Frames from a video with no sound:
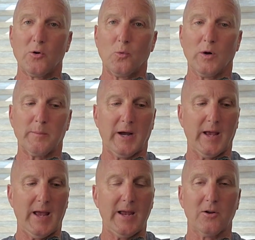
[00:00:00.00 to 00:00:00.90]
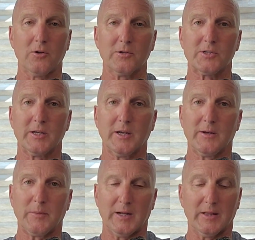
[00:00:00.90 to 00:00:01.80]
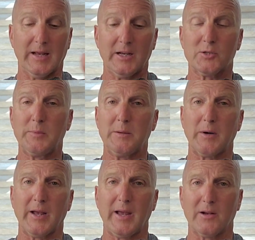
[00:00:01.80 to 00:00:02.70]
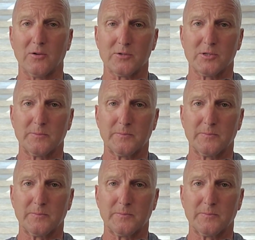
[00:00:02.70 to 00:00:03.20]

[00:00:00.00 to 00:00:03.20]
where my ankles, my legs meet my ankles.